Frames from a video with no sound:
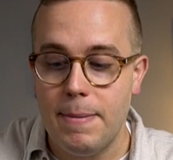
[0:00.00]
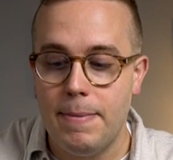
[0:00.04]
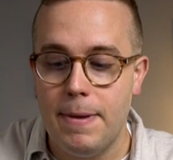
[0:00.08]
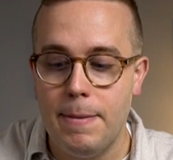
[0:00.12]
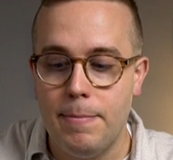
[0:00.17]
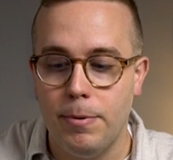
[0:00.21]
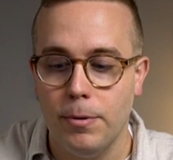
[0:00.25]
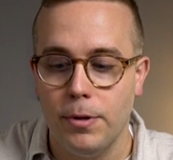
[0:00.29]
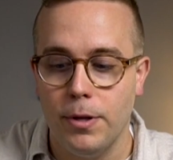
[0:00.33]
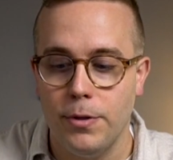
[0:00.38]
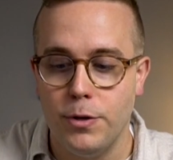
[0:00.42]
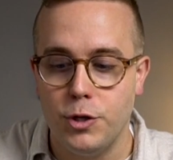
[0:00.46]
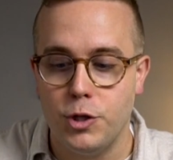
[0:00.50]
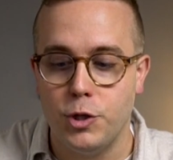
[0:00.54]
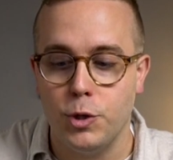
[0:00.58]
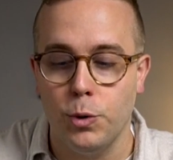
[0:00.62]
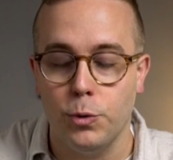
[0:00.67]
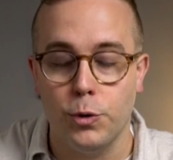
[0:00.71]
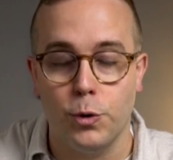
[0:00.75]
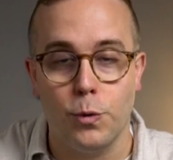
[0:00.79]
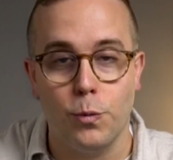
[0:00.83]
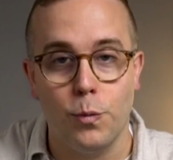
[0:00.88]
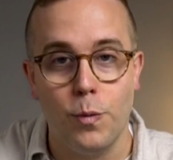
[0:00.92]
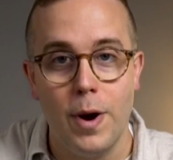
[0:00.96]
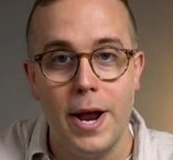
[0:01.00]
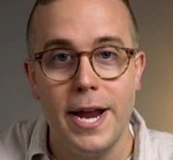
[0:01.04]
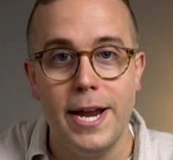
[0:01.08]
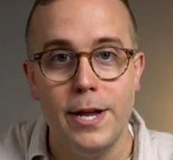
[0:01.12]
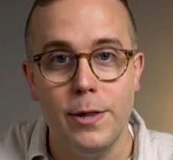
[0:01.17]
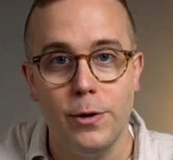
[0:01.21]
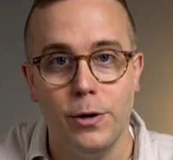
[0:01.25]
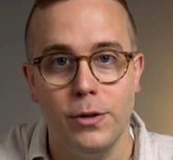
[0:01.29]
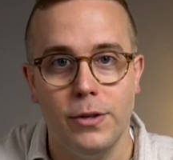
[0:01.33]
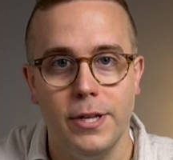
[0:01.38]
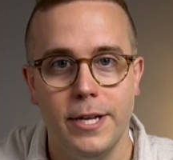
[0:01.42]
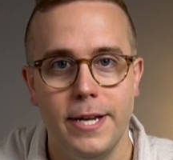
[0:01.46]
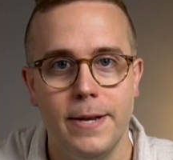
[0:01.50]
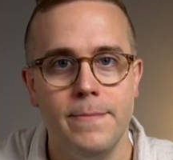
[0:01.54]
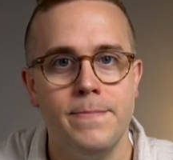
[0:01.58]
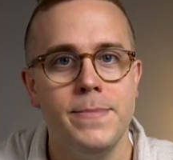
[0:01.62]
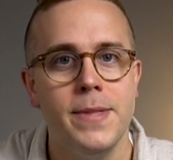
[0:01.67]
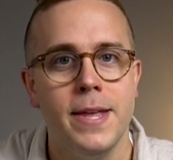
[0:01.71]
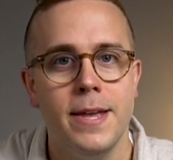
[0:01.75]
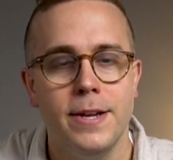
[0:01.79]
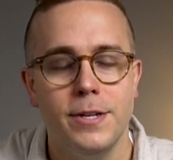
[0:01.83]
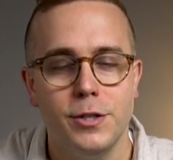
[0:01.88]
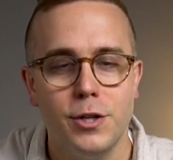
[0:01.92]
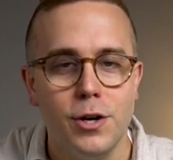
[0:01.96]
people on the shoulder regularly.
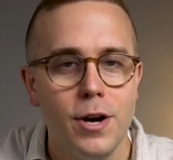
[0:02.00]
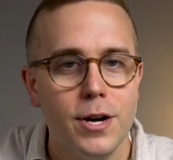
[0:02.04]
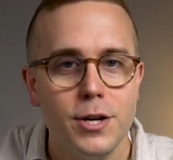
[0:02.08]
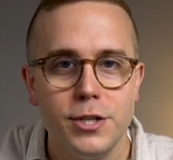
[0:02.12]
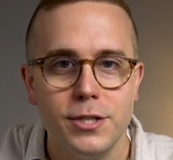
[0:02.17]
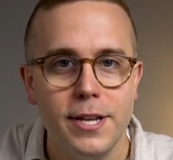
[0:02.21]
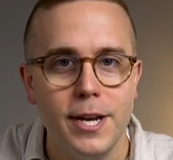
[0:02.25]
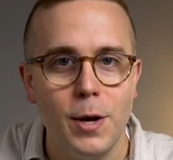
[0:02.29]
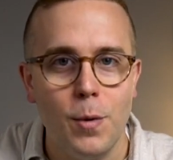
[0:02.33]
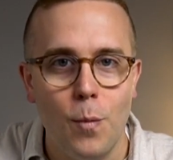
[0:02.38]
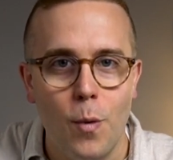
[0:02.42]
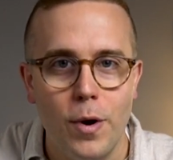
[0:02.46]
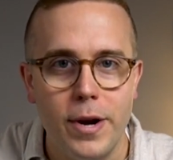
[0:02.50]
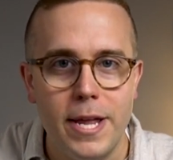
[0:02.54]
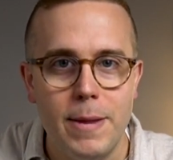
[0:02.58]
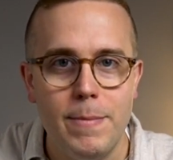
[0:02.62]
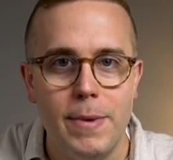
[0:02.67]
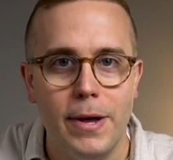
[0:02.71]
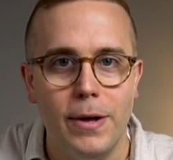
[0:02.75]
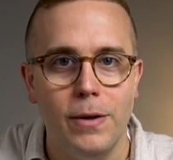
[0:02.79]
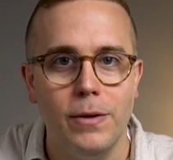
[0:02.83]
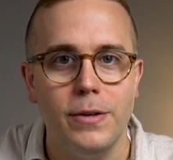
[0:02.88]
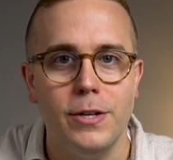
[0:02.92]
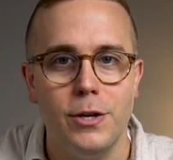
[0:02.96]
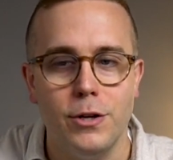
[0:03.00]
So you're not just sending one email,